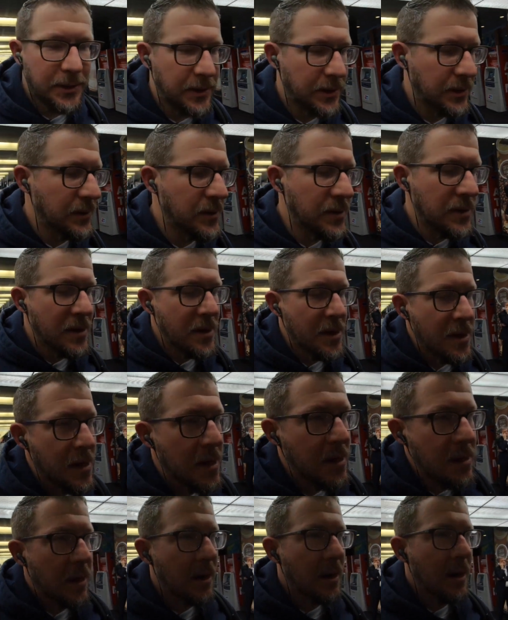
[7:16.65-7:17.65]

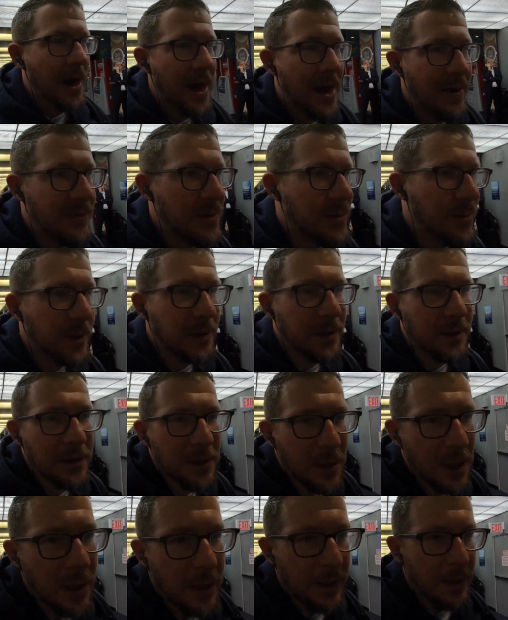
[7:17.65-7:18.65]
And having been
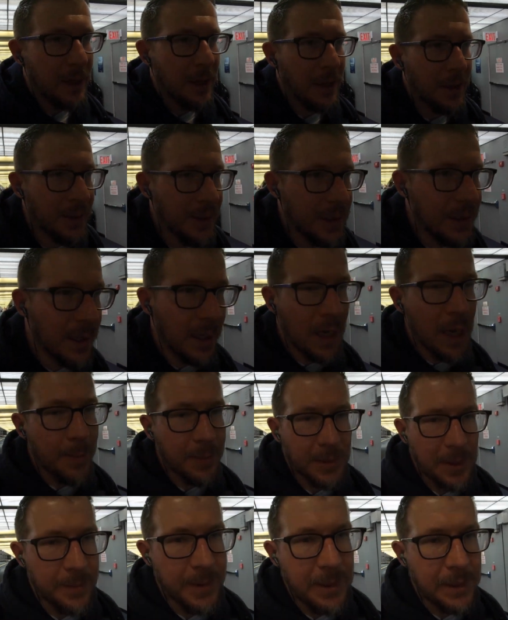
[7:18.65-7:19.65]
in a
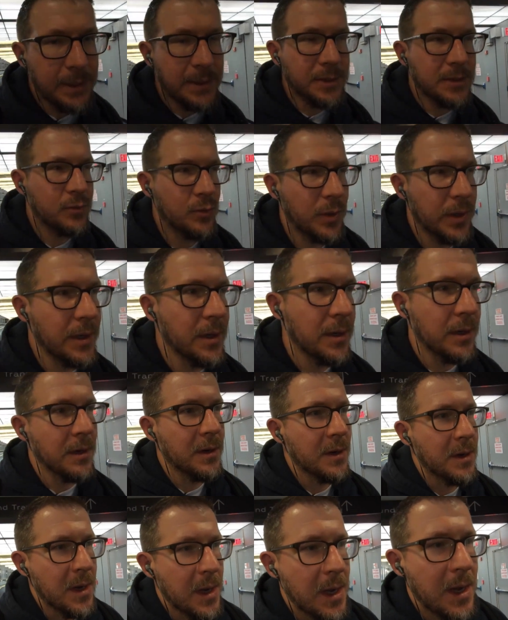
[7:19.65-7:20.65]
couple of meetings where
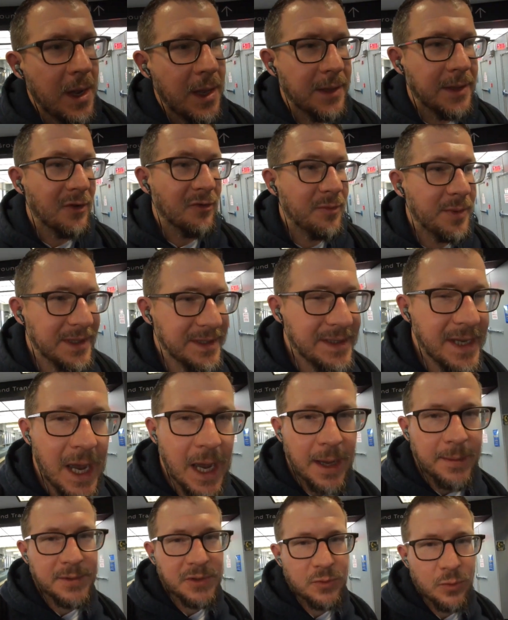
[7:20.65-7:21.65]
there have been
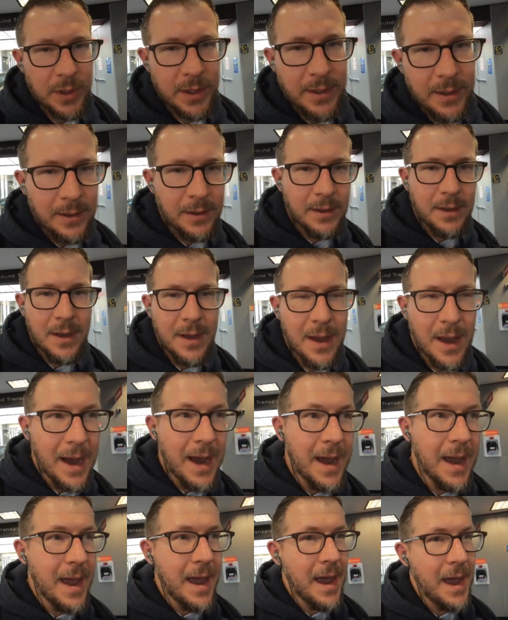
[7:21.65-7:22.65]
times when
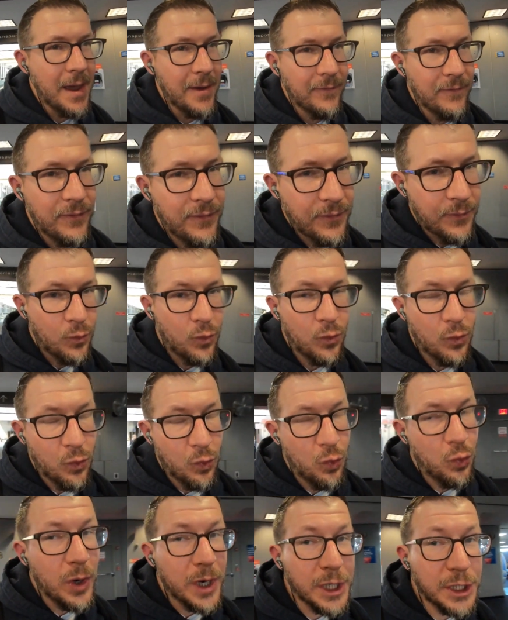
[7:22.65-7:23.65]
I have
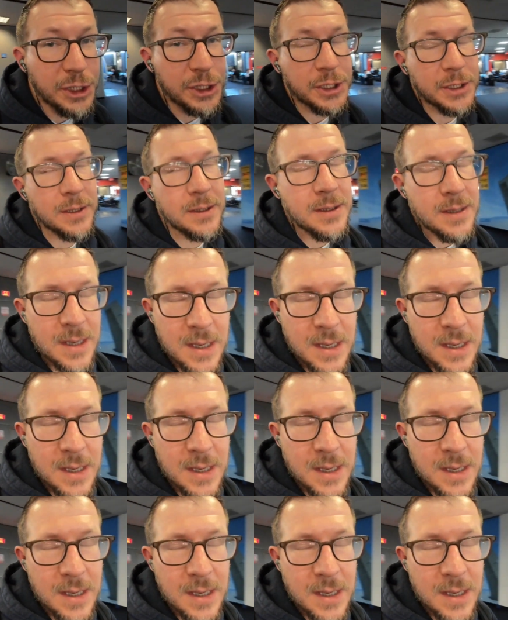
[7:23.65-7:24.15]
wished